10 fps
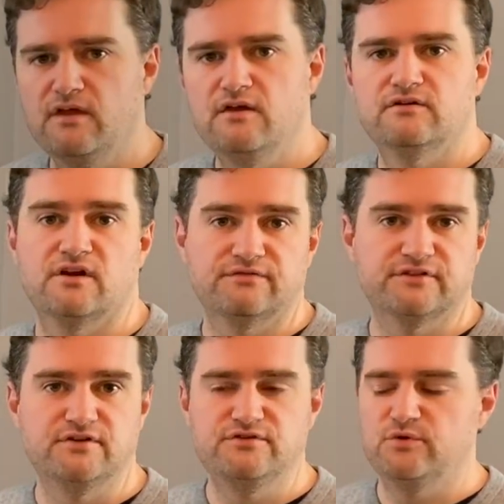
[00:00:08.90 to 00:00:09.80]
Good
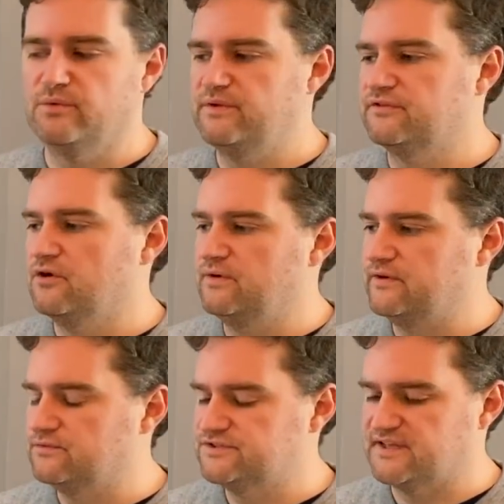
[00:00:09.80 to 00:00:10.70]
afternoon, you're with
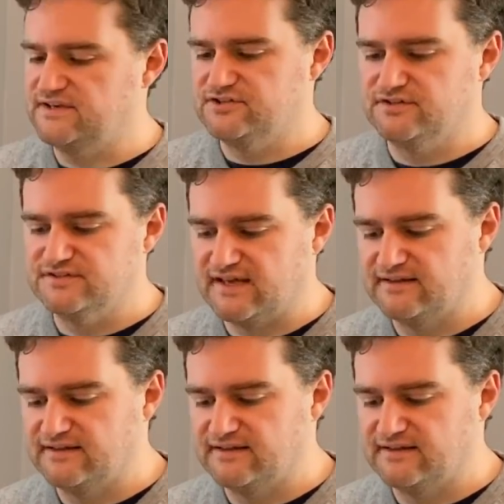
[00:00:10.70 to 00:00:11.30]
Calling All Stations,